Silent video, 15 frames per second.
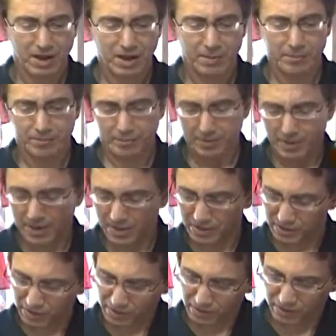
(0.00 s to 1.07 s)
and I'm
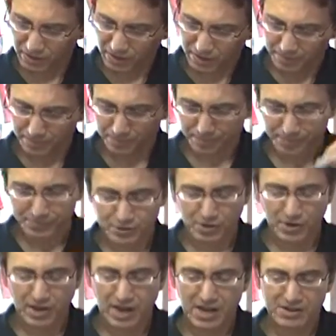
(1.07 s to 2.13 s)
being a little uh,
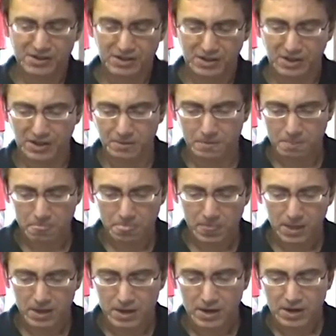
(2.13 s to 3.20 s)
sarcastic here,
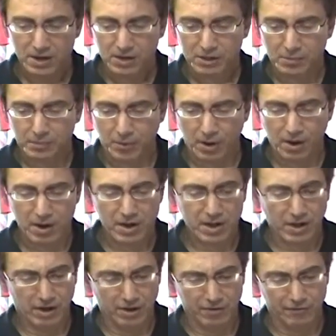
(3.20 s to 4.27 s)
the
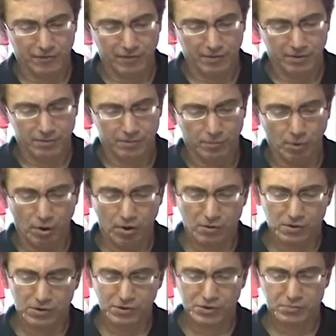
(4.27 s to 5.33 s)
party of
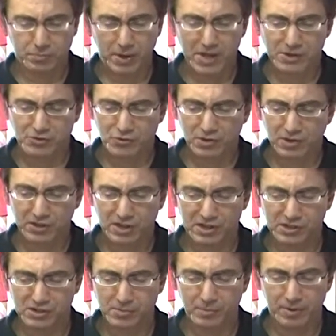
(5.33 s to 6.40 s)
morals,
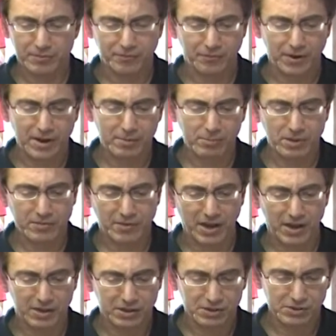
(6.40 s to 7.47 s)
patriotism, and family
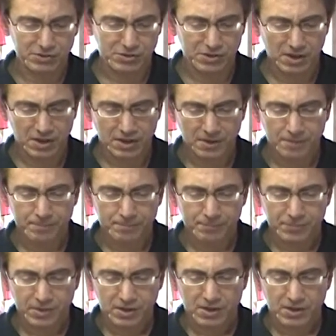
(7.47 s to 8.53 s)
values
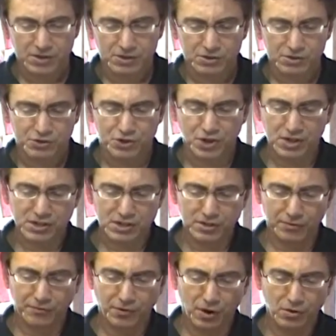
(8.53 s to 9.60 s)

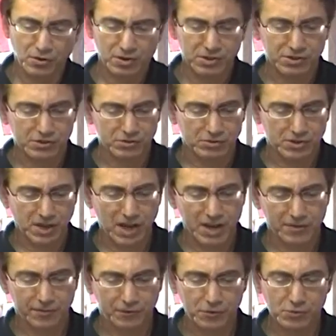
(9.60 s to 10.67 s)
just voted to
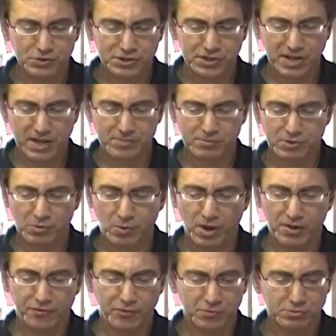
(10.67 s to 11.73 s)
take food stamps
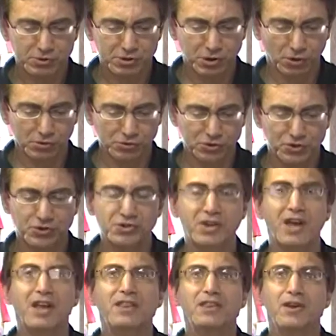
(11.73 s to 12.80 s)
away from
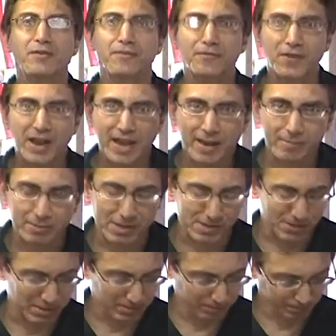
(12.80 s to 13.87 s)
soldiers and their
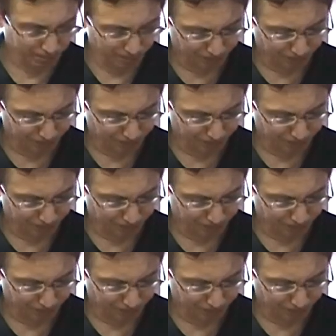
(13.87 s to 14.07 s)
families.